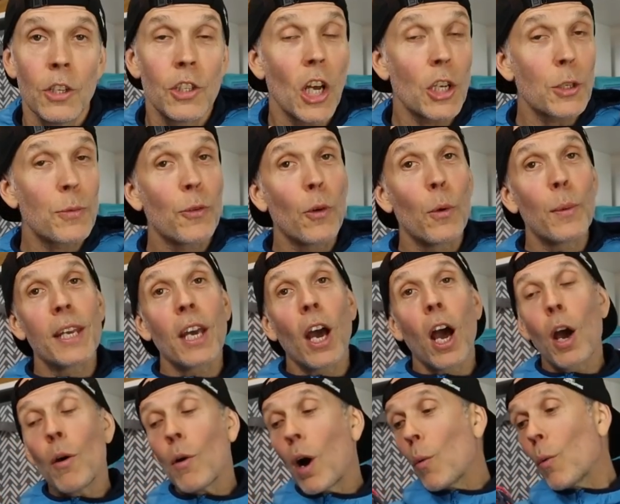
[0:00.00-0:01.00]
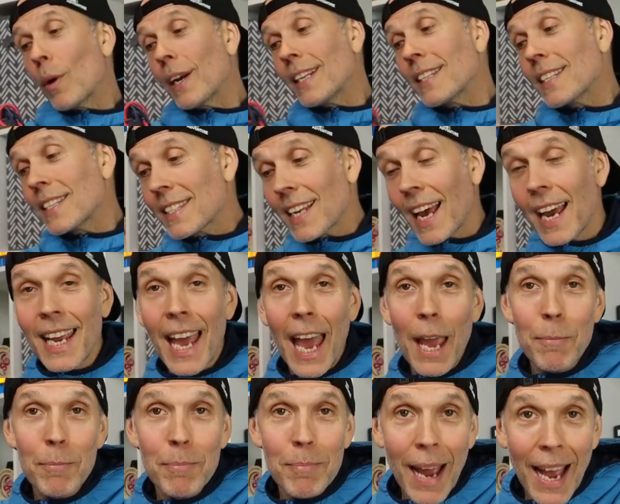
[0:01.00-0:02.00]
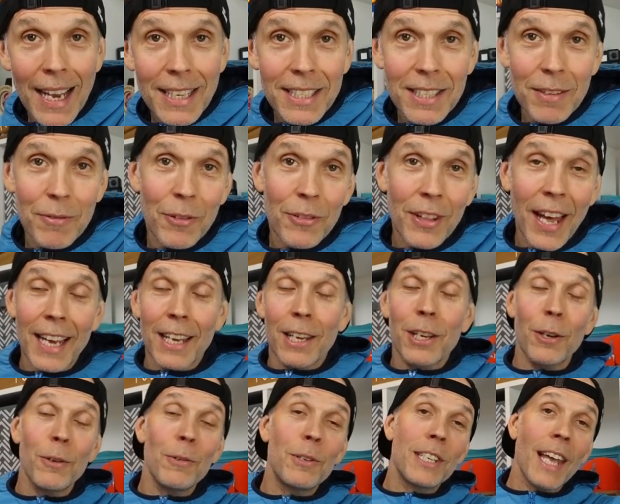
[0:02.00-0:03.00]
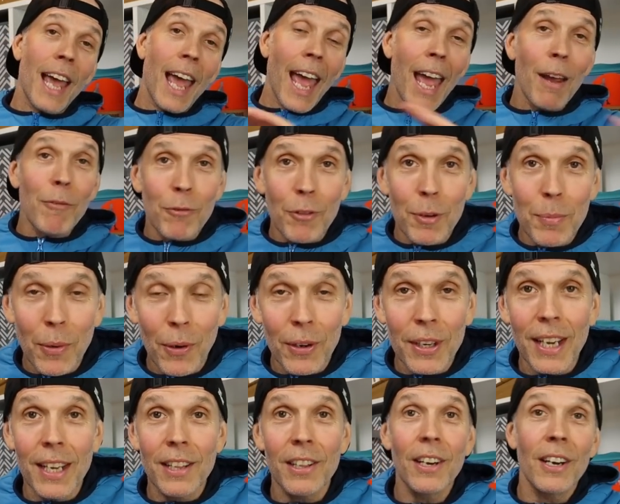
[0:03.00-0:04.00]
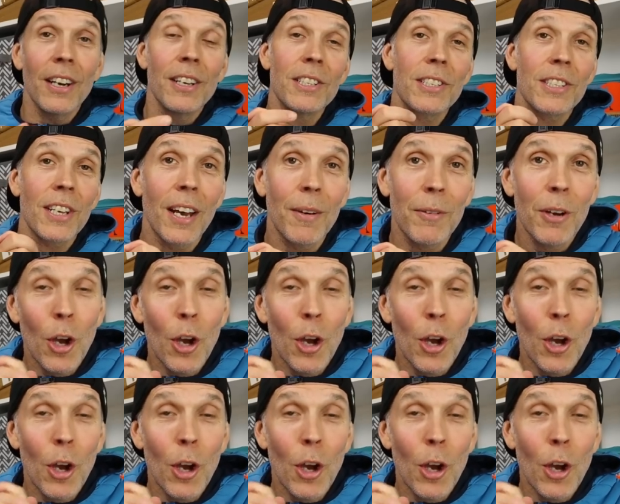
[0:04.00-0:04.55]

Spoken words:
Just before we go, I wanted to say a massive thank you to everybody that has